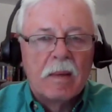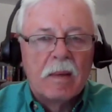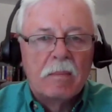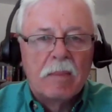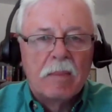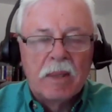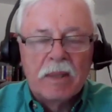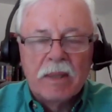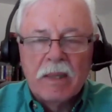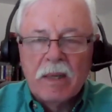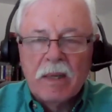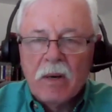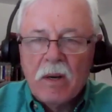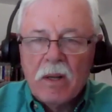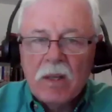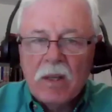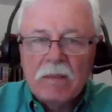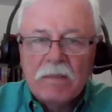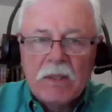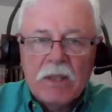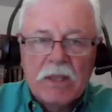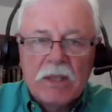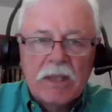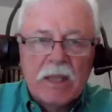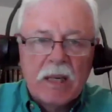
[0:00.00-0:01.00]
But then all
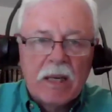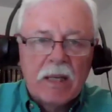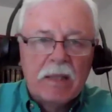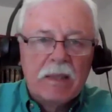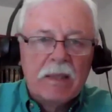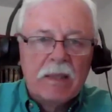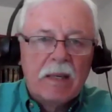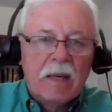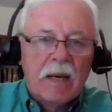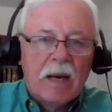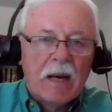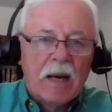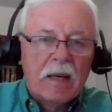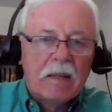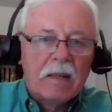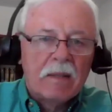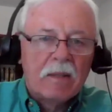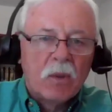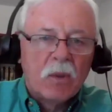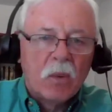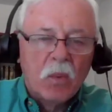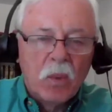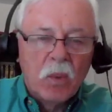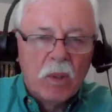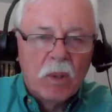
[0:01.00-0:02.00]
of a sudden, out of
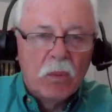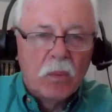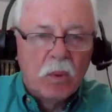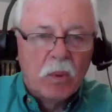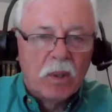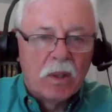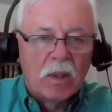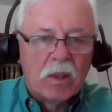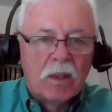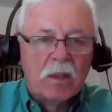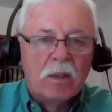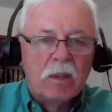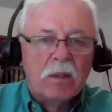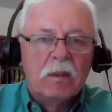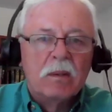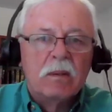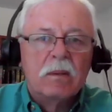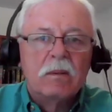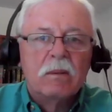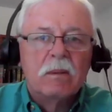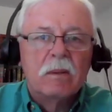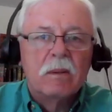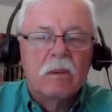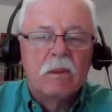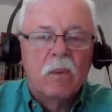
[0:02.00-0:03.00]
the woodwork,
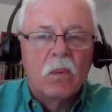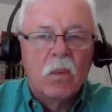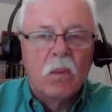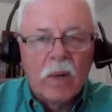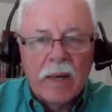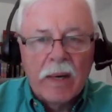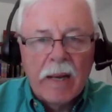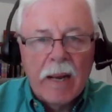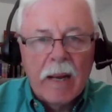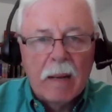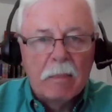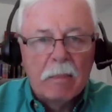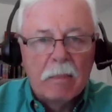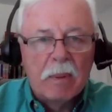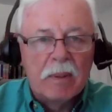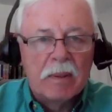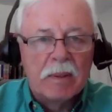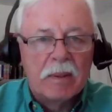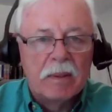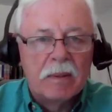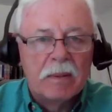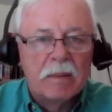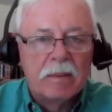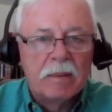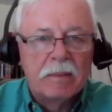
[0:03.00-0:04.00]
what happened?